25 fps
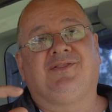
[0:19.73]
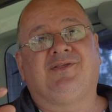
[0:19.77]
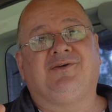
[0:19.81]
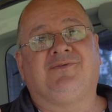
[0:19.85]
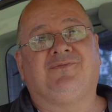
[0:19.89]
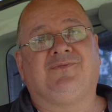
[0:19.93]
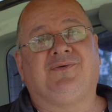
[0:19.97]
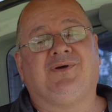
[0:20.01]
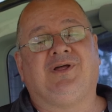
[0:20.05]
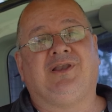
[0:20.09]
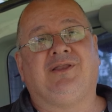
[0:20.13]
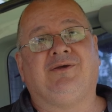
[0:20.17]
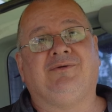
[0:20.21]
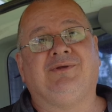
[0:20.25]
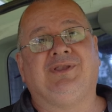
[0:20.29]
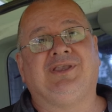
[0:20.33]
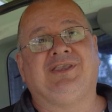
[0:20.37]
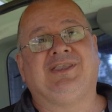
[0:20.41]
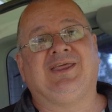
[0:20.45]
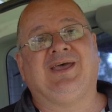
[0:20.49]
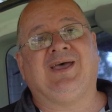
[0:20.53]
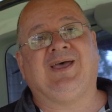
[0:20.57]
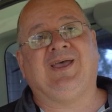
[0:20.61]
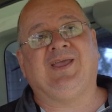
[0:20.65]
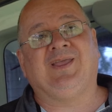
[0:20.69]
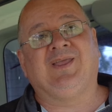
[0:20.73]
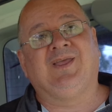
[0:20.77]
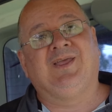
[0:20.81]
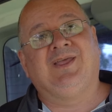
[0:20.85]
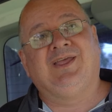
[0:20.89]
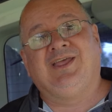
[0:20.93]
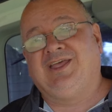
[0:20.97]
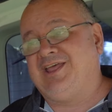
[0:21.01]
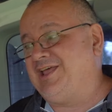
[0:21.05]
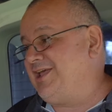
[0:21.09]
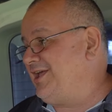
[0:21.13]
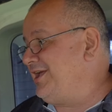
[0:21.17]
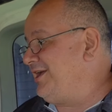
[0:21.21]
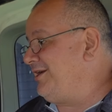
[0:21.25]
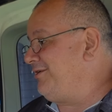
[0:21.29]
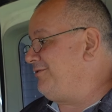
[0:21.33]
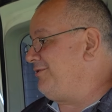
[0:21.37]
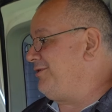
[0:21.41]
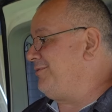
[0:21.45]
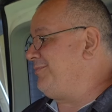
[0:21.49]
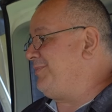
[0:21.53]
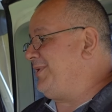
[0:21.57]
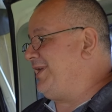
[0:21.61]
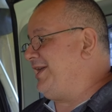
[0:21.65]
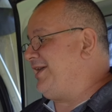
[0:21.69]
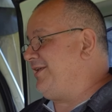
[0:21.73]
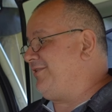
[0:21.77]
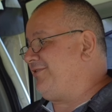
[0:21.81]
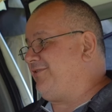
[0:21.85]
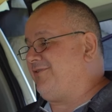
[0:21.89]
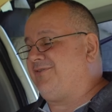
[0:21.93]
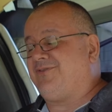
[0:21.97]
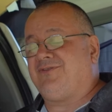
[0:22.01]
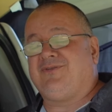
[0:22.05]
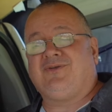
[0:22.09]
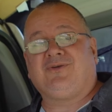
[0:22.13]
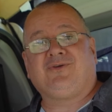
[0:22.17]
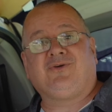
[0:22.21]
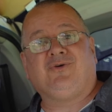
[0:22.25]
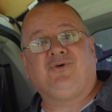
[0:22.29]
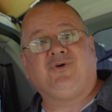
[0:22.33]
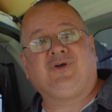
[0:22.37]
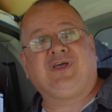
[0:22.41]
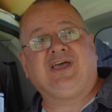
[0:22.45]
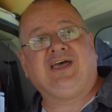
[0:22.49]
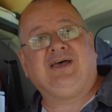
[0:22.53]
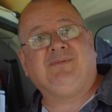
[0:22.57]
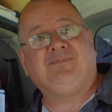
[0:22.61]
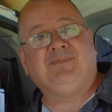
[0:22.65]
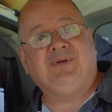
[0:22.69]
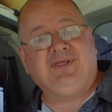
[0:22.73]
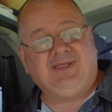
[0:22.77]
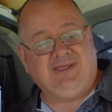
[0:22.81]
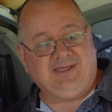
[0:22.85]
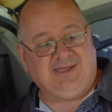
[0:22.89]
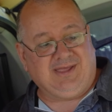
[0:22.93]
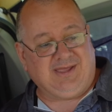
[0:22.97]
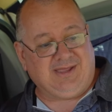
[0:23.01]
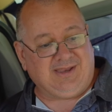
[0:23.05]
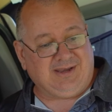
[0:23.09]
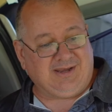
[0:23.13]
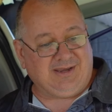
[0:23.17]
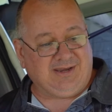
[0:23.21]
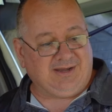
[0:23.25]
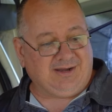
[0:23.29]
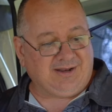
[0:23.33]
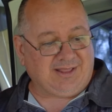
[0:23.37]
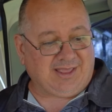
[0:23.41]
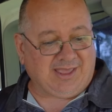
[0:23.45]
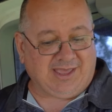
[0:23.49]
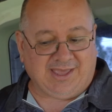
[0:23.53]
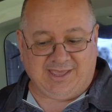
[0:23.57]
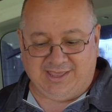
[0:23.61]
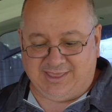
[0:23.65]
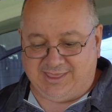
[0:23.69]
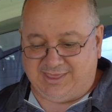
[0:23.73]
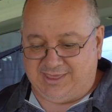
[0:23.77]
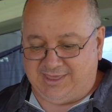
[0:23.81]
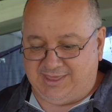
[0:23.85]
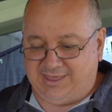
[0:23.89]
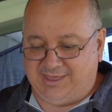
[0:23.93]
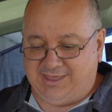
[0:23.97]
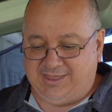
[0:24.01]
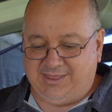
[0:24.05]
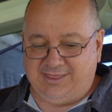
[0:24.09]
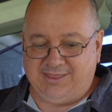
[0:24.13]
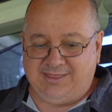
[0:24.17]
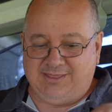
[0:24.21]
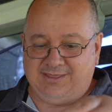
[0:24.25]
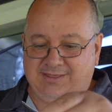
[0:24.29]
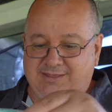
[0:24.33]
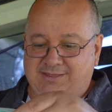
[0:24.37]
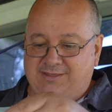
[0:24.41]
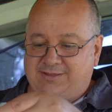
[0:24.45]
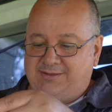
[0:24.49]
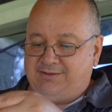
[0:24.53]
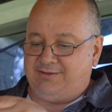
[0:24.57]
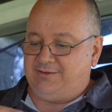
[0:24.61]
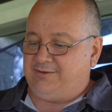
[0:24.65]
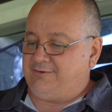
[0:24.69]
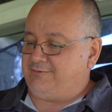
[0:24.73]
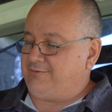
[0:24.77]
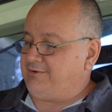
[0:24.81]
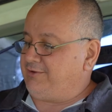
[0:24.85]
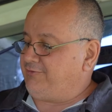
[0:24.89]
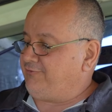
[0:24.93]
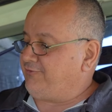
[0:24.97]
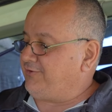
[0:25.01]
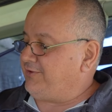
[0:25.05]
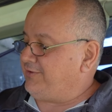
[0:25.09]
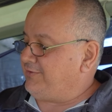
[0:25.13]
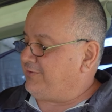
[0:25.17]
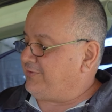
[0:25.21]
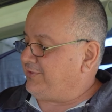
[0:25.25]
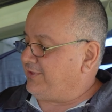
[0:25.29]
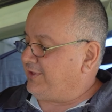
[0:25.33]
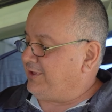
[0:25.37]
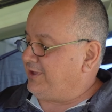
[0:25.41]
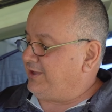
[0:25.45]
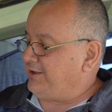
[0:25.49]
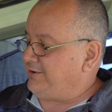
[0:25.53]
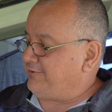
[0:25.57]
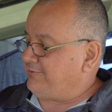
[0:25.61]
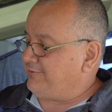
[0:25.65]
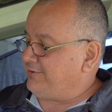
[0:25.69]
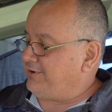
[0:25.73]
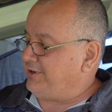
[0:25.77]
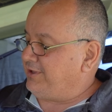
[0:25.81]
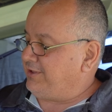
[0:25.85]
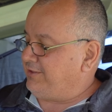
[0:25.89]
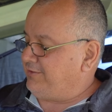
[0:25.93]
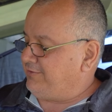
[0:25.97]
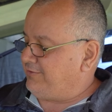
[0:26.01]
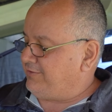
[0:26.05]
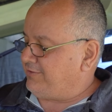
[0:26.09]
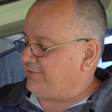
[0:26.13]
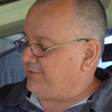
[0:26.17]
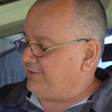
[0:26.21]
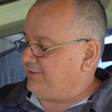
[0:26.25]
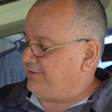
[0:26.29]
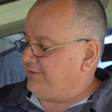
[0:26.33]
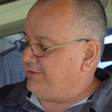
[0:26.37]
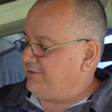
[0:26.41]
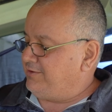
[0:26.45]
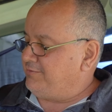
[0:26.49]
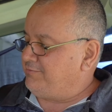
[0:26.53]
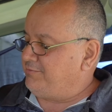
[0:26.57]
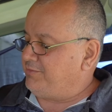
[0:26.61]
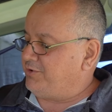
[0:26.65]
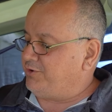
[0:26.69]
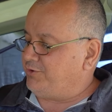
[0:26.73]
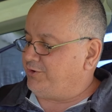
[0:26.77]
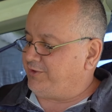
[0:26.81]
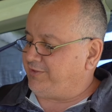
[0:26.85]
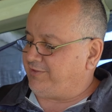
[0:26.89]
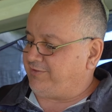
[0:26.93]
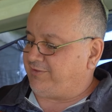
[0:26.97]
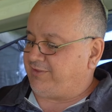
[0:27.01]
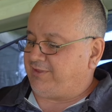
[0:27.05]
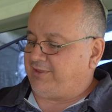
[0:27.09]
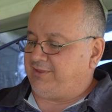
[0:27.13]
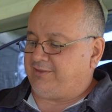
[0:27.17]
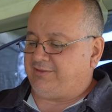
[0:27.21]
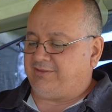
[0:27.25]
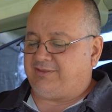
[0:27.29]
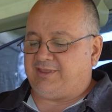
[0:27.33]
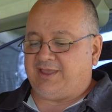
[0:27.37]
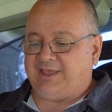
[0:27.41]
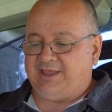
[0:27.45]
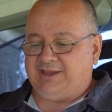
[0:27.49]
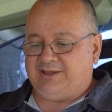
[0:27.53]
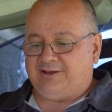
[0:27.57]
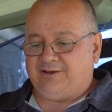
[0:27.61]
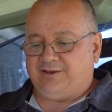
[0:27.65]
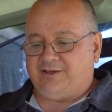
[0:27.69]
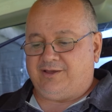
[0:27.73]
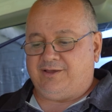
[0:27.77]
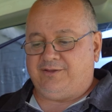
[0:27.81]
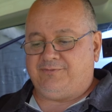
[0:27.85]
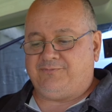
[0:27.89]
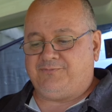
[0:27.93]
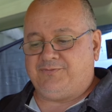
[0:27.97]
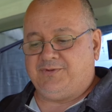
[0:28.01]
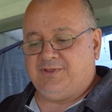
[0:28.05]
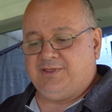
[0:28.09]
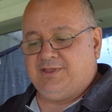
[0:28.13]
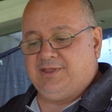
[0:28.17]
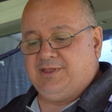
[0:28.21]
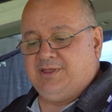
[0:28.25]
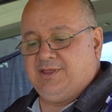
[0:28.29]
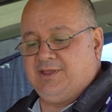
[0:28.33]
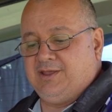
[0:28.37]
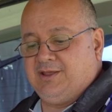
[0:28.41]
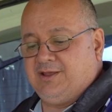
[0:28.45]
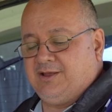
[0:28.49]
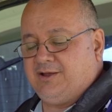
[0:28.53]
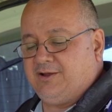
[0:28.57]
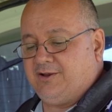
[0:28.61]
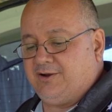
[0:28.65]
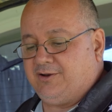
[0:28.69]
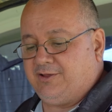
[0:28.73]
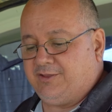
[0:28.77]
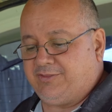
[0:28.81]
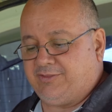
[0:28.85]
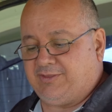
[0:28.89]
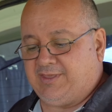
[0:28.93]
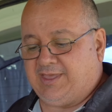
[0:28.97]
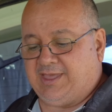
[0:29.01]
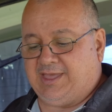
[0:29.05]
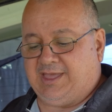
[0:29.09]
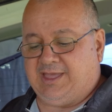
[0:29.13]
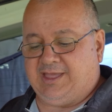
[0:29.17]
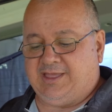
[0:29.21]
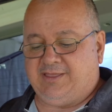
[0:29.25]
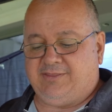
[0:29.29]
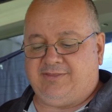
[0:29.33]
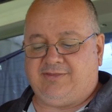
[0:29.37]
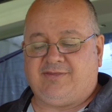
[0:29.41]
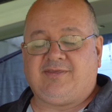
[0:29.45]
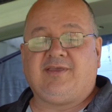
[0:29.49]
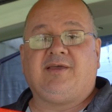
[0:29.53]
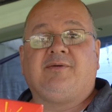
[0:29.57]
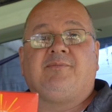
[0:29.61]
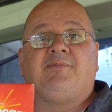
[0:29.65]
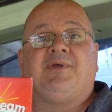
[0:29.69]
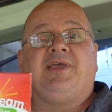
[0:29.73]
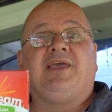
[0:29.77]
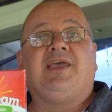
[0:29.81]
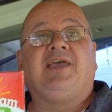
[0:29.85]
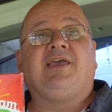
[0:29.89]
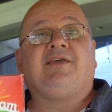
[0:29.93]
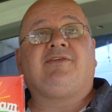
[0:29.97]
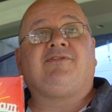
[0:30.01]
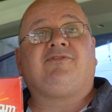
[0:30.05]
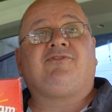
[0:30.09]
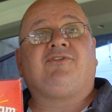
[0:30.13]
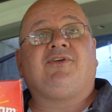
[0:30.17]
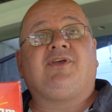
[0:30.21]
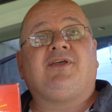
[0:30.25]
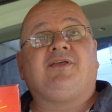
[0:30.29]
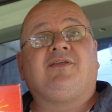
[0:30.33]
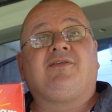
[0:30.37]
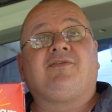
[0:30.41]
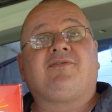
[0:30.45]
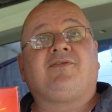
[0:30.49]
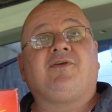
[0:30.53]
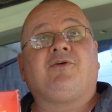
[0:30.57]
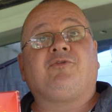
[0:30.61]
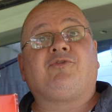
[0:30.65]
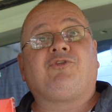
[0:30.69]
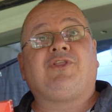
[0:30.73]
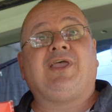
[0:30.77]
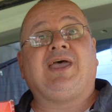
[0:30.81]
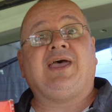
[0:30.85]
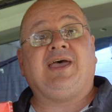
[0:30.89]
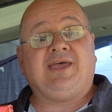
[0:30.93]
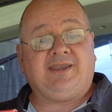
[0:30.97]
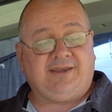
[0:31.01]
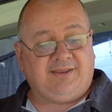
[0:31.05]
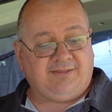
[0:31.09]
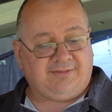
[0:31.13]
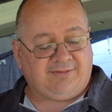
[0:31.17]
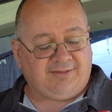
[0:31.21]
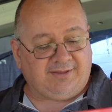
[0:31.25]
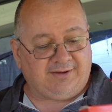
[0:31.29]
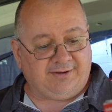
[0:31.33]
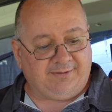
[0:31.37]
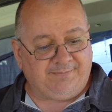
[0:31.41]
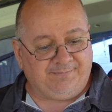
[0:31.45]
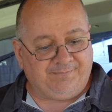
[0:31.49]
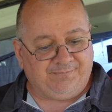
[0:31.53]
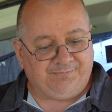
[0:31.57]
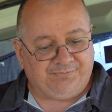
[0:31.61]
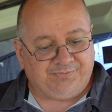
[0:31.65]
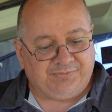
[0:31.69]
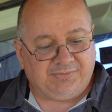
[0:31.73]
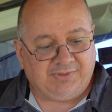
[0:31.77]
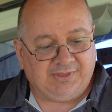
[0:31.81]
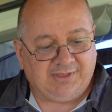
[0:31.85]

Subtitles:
the following day, and we're about to cook up a little cake here, which is a greens moist date loaf. I like to add some extra sultanas in them.